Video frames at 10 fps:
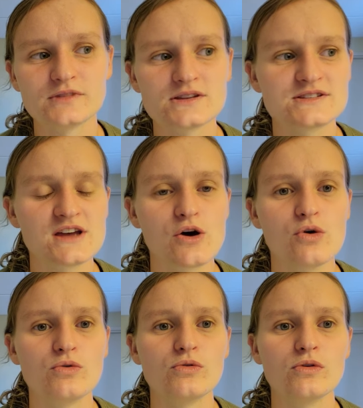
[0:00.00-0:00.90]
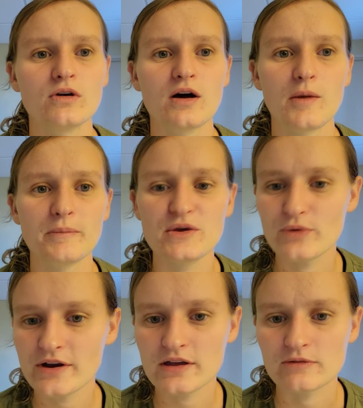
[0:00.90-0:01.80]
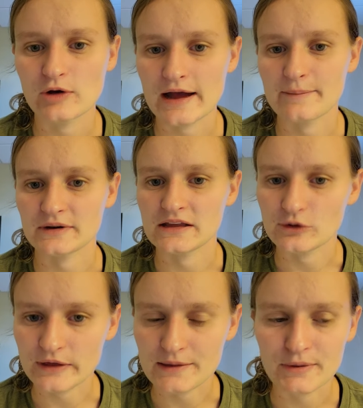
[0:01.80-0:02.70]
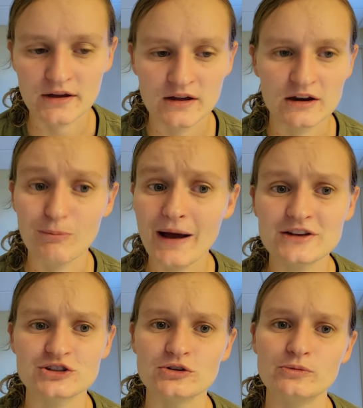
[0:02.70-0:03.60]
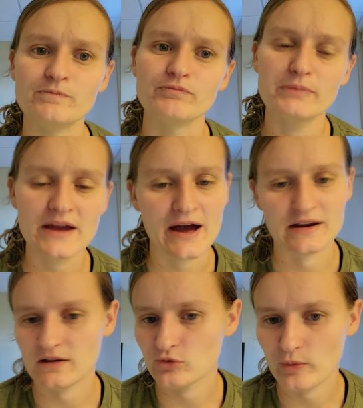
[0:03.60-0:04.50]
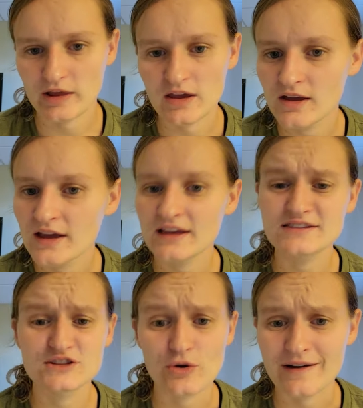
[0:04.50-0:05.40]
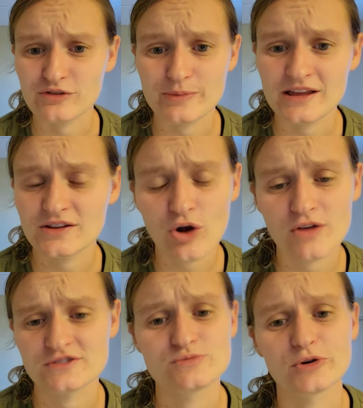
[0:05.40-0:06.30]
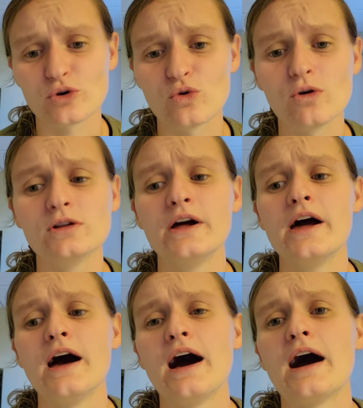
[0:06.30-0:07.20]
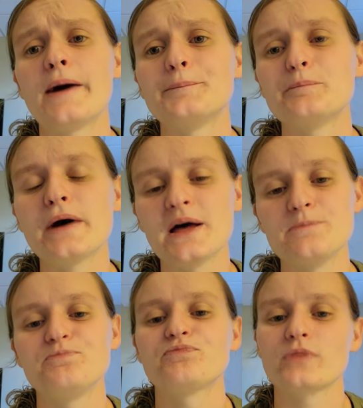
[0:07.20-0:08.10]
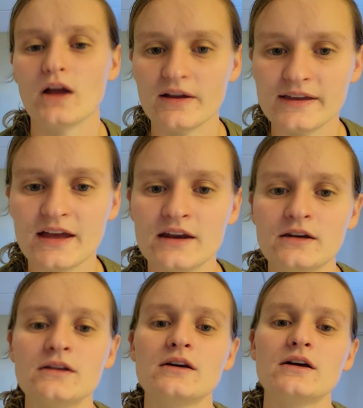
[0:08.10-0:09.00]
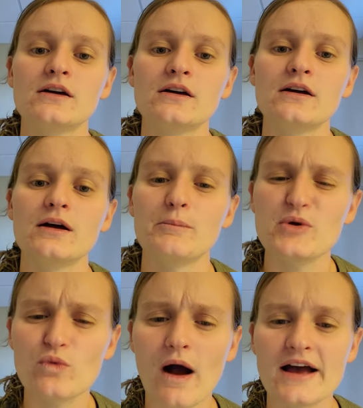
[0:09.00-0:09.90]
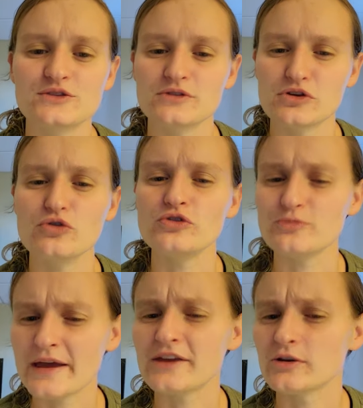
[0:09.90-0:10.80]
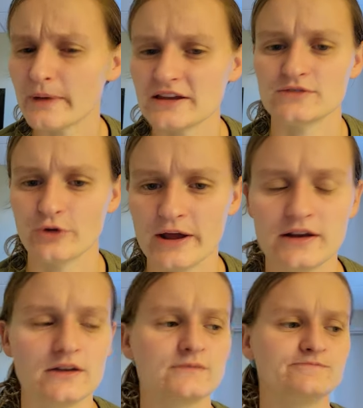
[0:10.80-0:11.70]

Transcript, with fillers: so be wary of what company you keep. Now, mind you, be kind to everybody, get to know everybody. They're all super cool. Um, but again, be wise with who you make your best friend